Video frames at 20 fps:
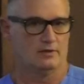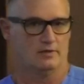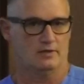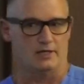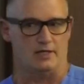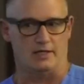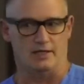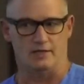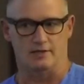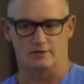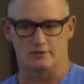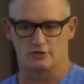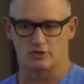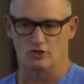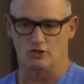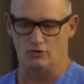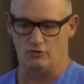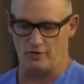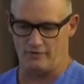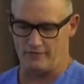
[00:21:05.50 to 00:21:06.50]
and
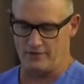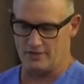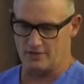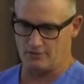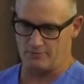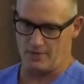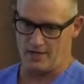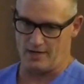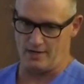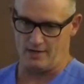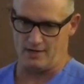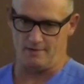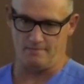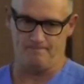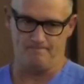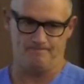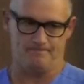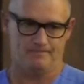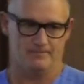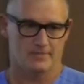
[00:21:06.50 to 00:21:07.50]
so I've intubated
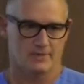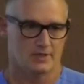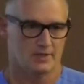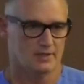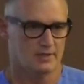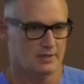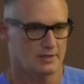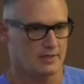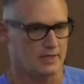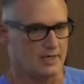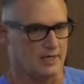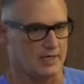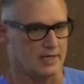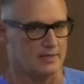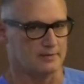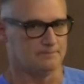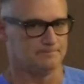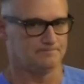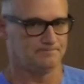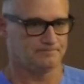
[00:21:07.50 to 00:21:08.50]
them
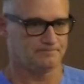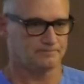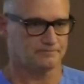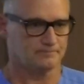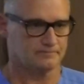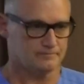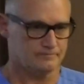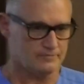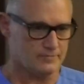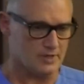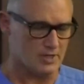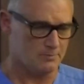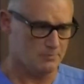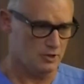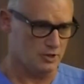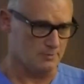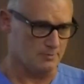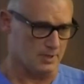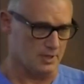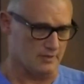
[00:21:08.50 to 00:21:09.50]
and
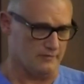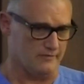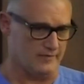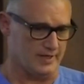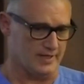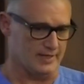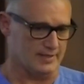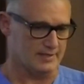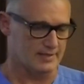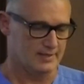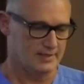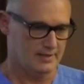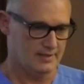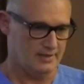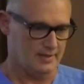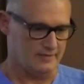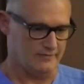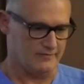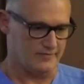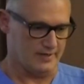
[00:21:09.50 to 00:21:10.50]
put them on a vent,
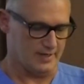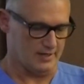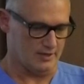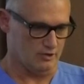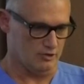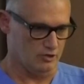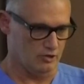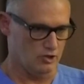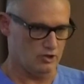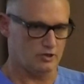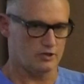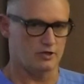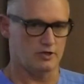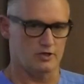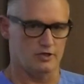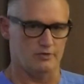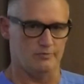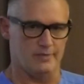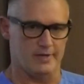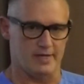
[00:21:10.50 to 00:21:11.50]
if they look
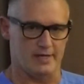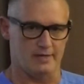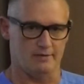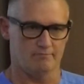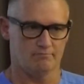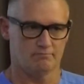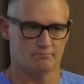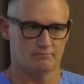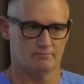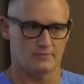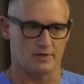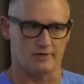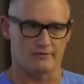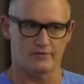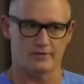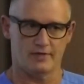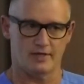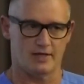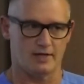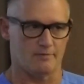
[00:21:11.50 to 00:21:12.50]
good to me,
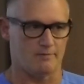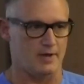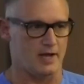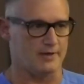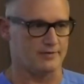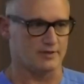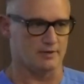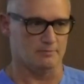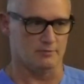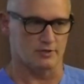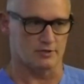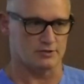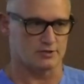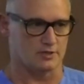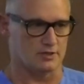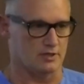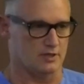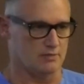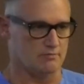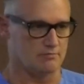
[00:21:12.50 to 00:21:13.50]
everything about them looks
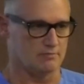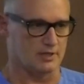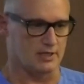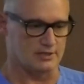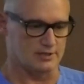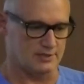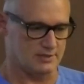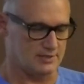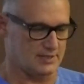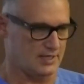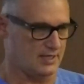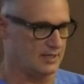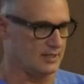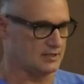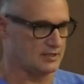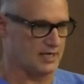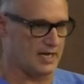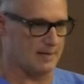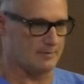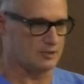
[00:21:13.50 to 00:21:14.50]
good. I just need to
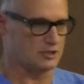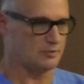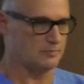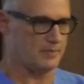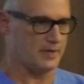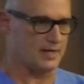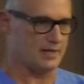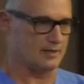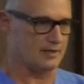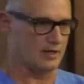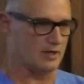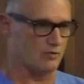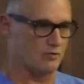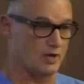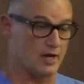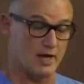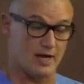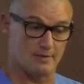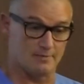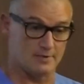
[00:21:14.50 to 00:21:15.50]
establish a patent
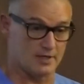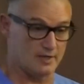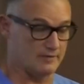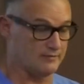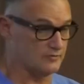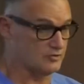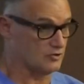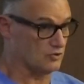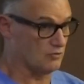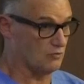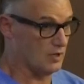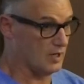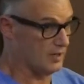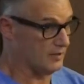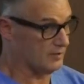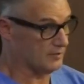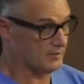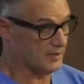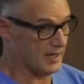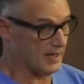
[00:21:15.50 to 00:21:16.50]
airway. I'm not even sure why
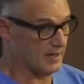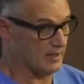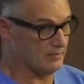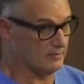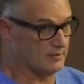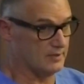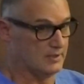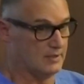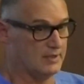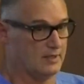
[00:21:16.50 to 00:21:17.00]
they're down.